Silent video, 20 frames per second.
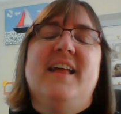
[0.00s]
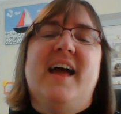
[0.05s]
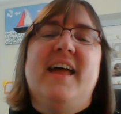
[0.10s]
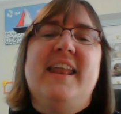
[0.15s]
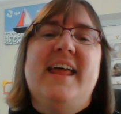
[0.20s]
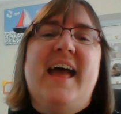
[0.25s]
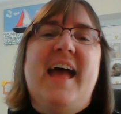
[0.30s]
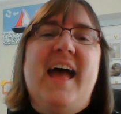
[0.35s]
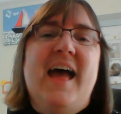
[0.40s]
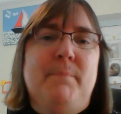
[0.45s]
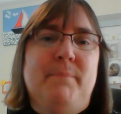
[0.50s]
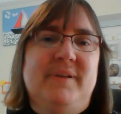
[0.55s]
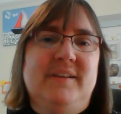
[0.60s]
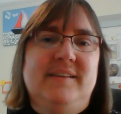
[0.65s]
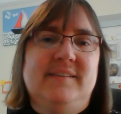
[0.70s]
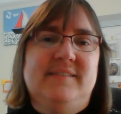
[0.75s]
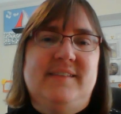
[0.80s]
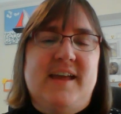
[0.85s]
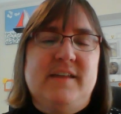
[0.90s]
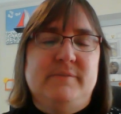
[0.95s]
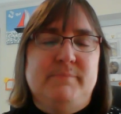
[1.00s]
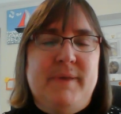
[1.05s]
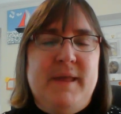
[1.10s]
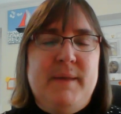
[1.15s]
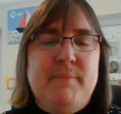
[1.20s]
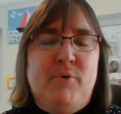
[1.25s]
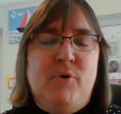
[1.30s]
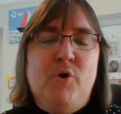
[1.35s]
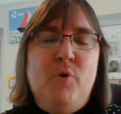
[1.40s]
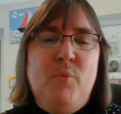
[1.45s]
And it happened as
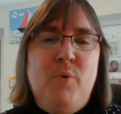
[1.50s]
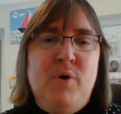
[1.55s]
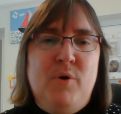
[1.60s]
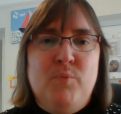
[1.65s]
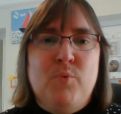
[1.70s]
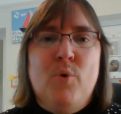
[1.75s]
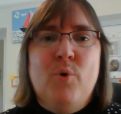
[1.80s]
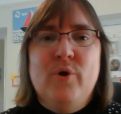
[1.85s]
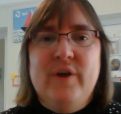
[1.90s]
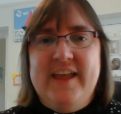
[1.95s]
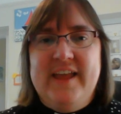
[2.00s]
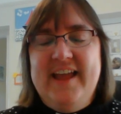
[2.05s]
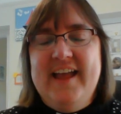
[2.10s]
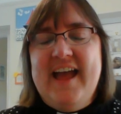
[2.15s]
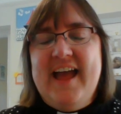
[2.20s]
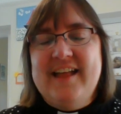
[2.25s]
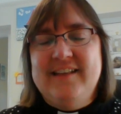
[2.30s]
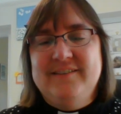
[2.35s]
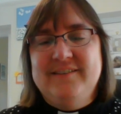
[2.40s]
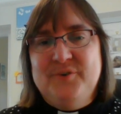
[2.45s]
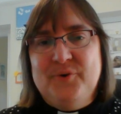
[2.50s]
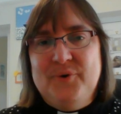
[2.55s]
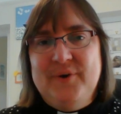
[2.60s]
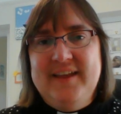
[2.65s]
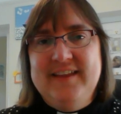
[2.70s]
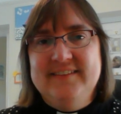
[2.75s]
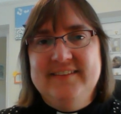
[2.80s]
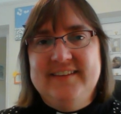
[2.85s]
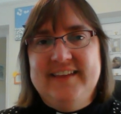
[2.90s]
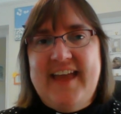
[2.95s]
people were walking and
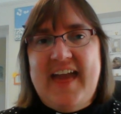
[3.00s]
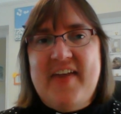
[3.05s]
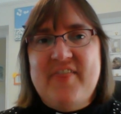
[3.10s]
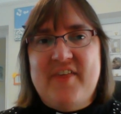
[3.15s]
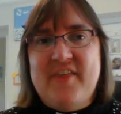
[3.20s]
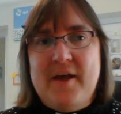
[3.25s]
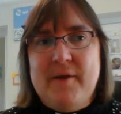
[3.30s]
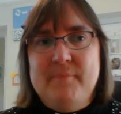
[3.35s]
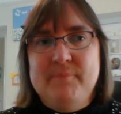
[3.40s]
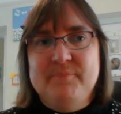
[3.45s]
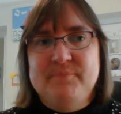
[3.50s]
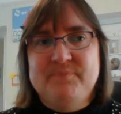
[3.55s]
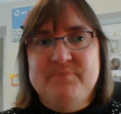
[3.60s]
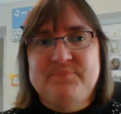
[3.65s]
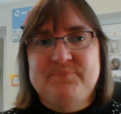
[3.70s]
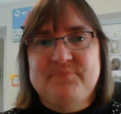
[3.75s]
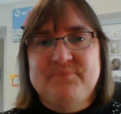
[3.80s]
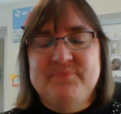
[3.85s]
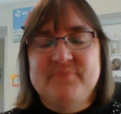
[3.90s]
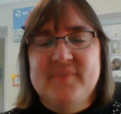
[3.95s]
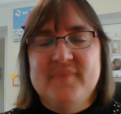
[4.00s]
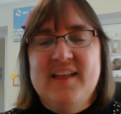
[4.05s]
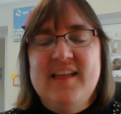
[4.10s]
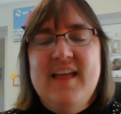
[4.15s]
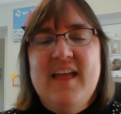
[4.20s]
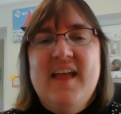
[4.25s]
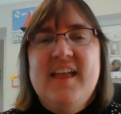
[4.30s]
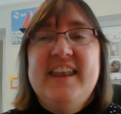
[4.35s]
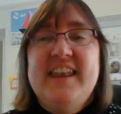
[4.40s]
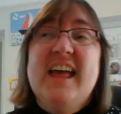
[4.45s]
talking together.
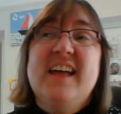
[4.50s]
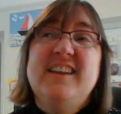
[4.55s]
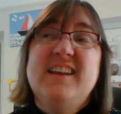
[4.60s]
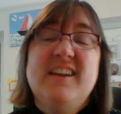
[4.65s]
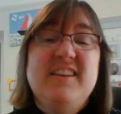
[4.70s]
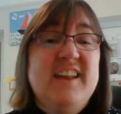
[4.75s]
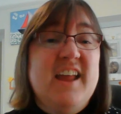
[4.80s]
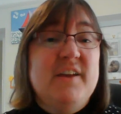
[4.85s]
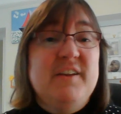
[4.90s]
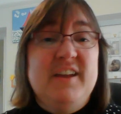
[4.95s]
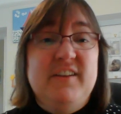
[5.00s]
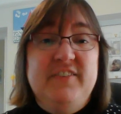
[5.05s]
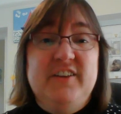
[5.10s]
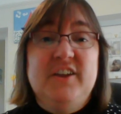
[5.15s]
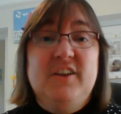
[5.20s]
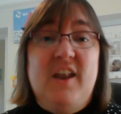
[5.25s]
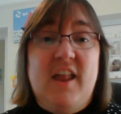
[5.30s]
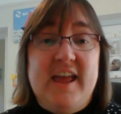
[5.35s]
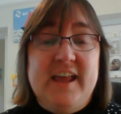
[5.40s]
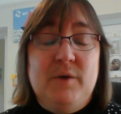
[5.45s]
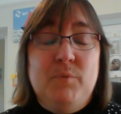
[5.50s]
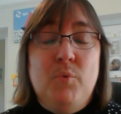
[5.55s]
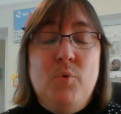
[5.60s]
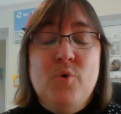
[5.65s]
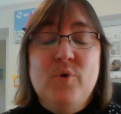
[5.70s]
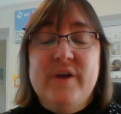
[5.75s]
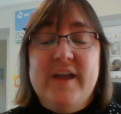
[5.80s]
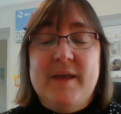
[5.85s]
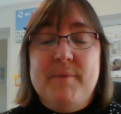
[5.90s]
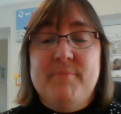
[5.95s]
Now, I don't know if you like
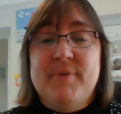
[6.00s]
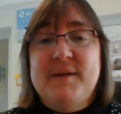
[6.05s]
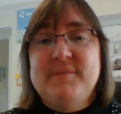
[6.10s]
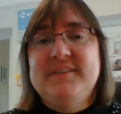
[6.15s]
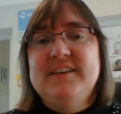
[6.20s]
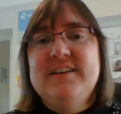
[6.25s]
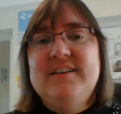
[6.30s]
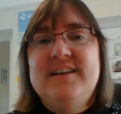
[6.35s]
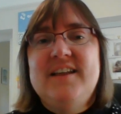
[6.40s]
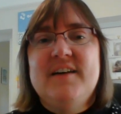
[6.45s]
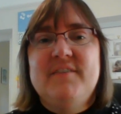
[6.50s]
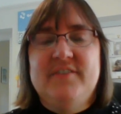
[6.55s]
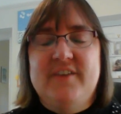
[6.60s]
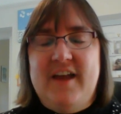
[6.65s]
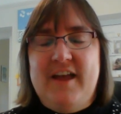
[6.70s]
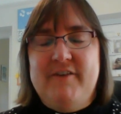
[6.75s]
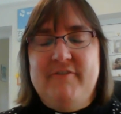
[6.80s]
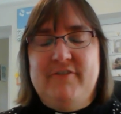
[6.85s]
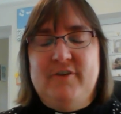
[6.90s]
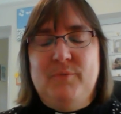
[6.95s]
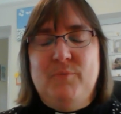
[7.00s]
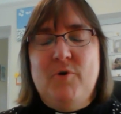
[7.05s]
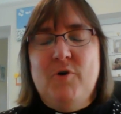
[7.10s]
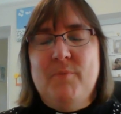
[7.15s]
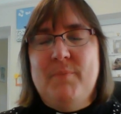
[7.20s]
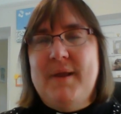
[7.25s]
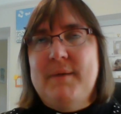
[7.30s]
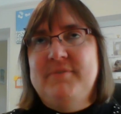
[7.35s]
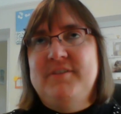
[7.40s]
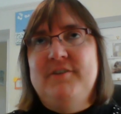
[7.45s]
walking. Perhaps you love going for a
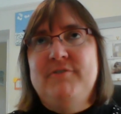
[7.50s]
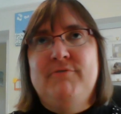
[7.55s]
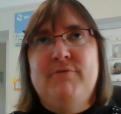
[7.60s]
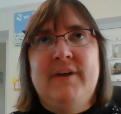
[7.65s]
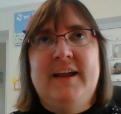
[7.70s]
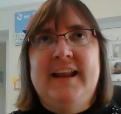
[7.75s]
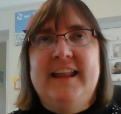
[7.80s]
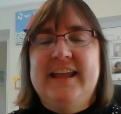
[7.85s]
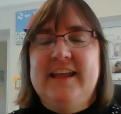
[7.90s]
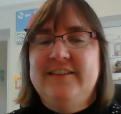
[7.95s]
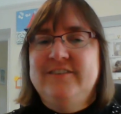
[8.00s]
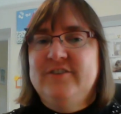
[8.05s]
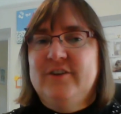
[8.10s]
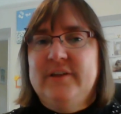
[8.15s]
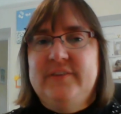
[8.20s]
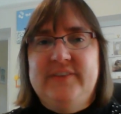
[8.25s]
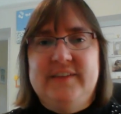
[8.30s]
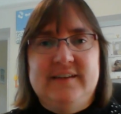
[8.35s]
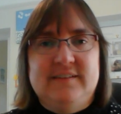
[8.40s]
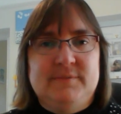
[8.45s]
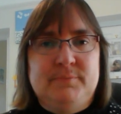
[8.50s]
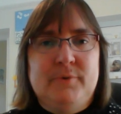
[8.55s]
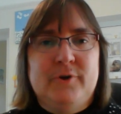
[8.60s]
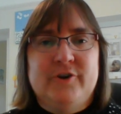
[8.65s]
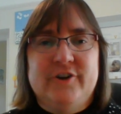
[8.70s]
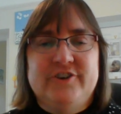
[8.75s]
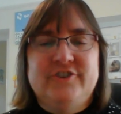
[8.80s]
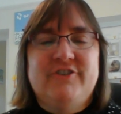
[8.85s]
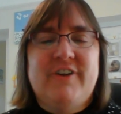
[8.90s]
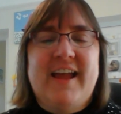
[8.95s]
walk. Perhaps you really enjoyed the
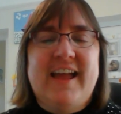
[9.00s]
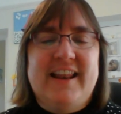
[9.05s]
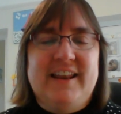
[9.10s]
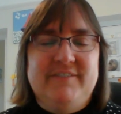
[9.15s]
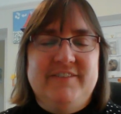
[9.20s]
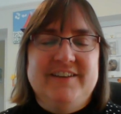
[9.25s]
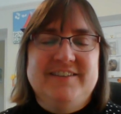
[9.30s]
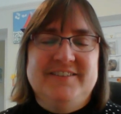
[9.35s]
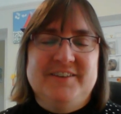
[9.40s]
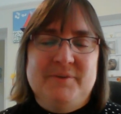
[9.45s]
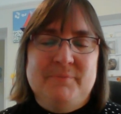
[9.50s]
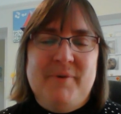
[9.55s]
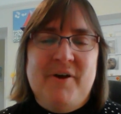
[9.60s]
Explorer Trail if you took